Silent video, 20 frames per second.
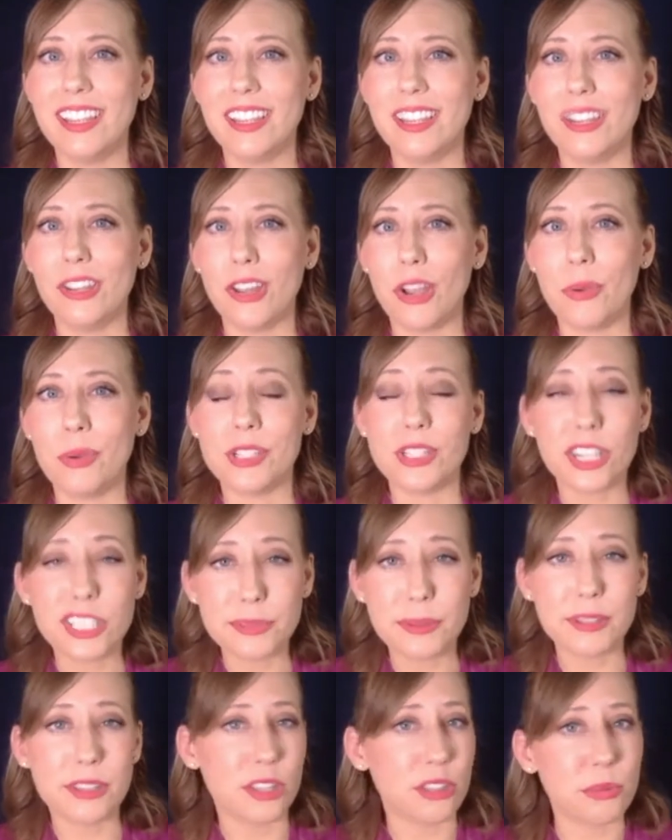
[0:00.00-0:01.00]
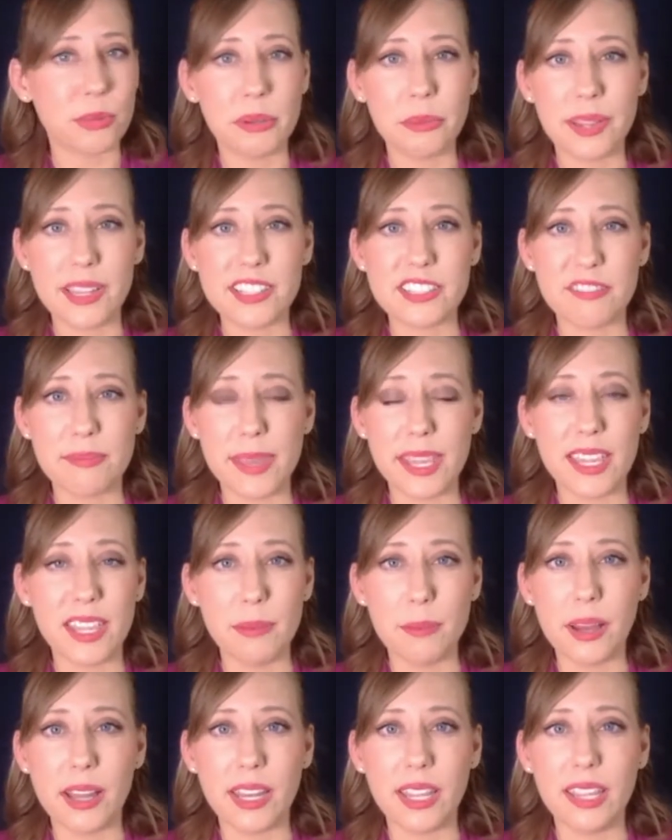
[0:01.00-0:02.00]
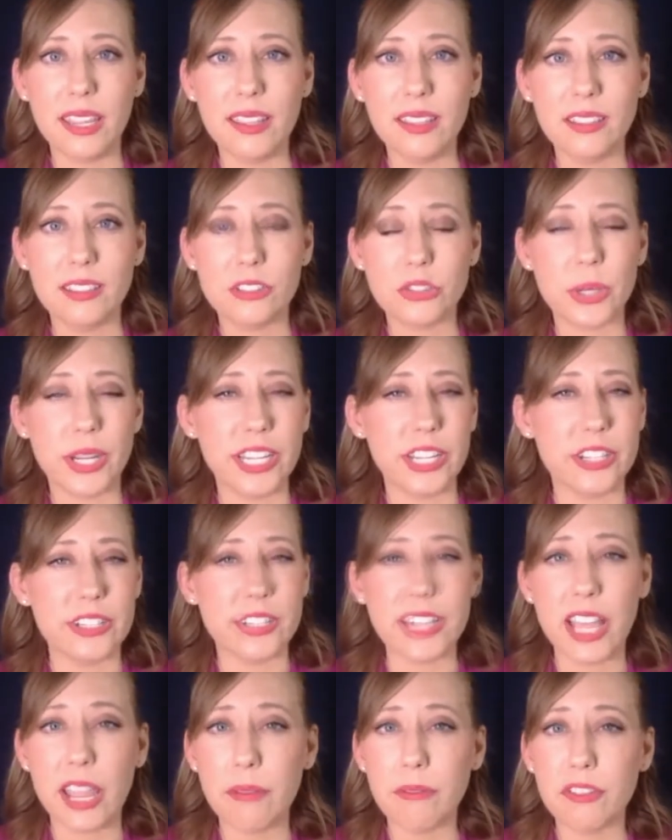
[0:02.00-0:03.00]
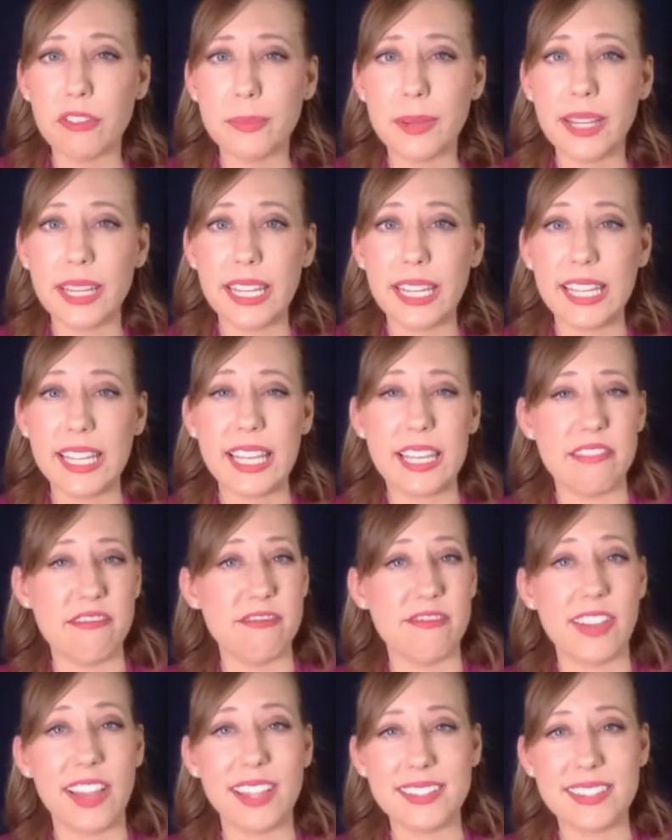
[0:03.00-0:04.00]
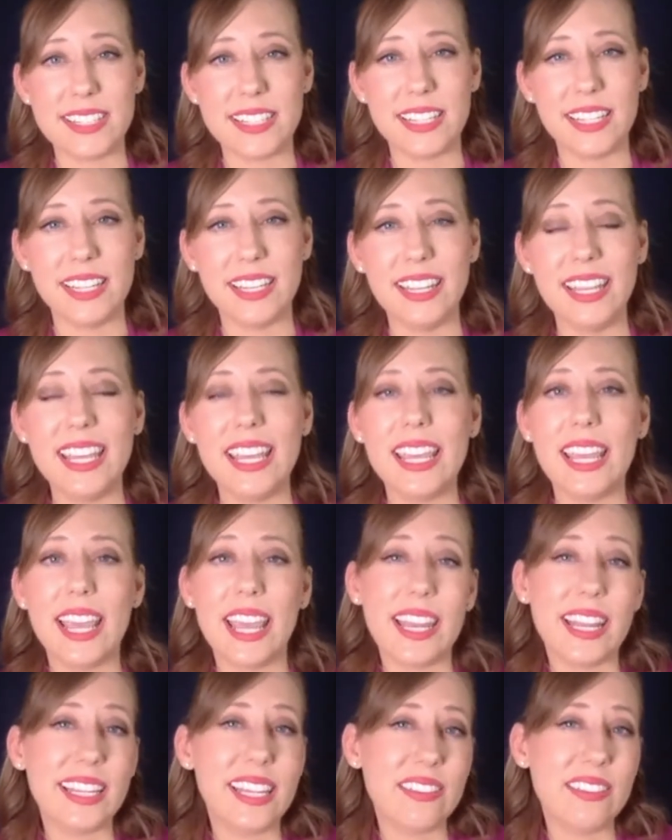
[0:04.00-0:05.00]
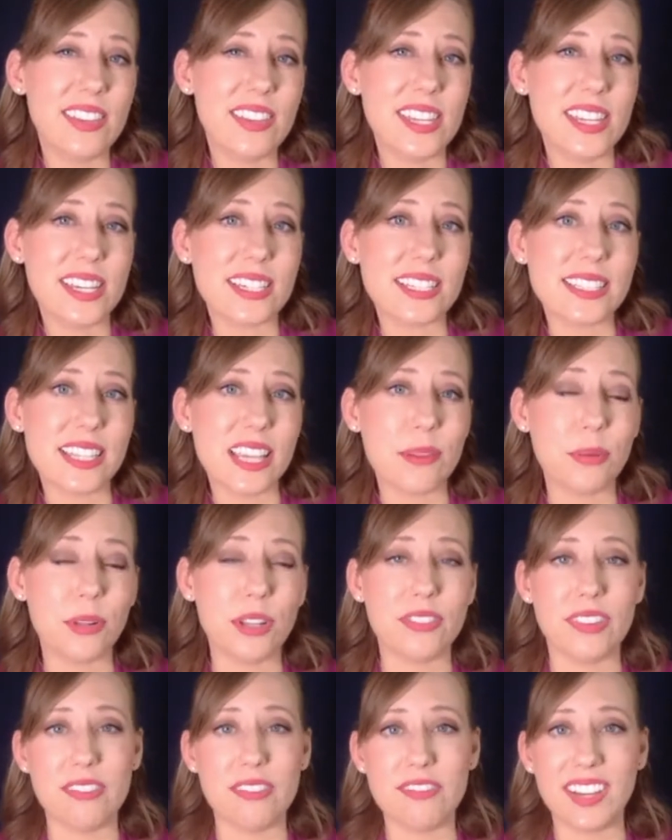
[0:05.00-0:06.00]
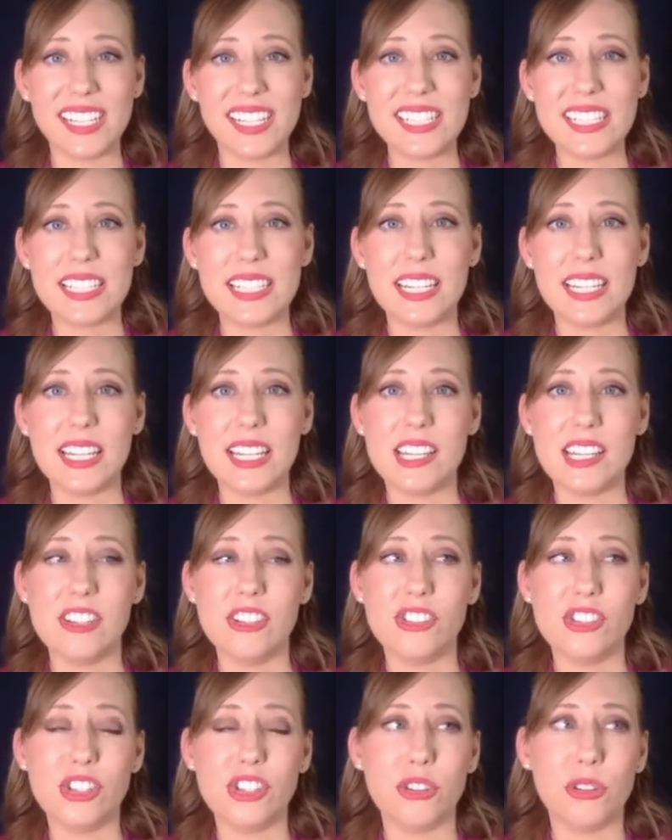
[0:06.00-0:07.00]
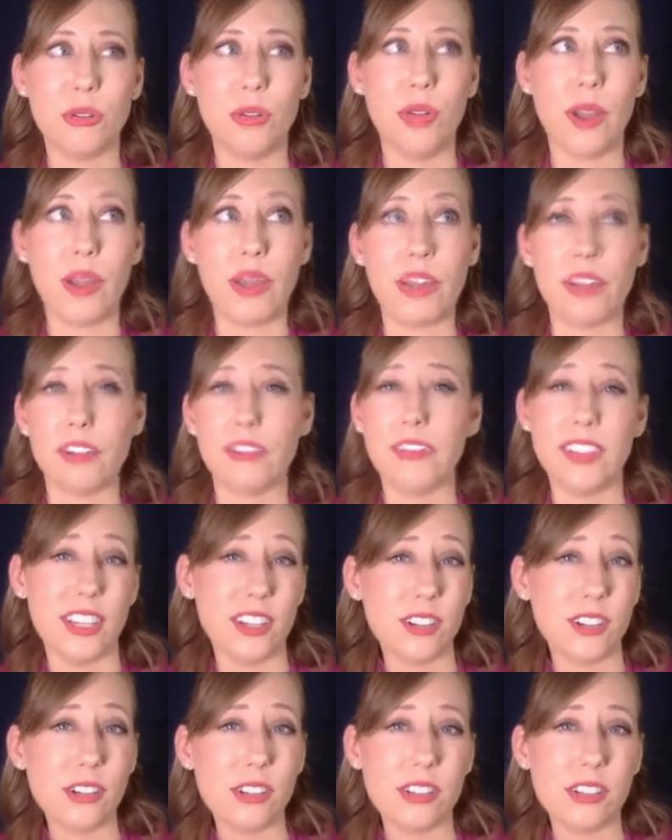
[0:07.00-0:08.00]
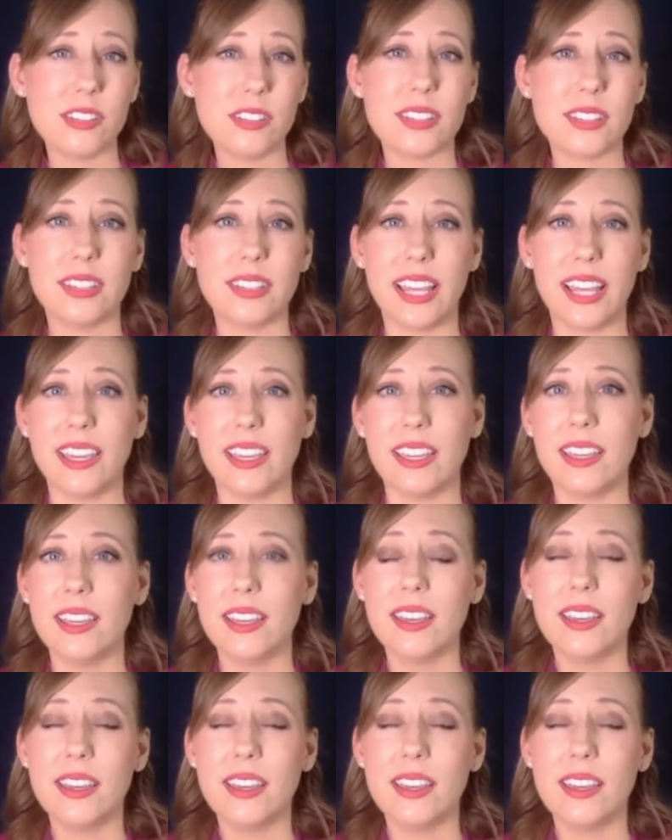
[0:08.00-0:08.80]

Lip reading: We talked about the 3 ways of making money: trading your time for money, investing, and I've given the example of investing into other vehicles like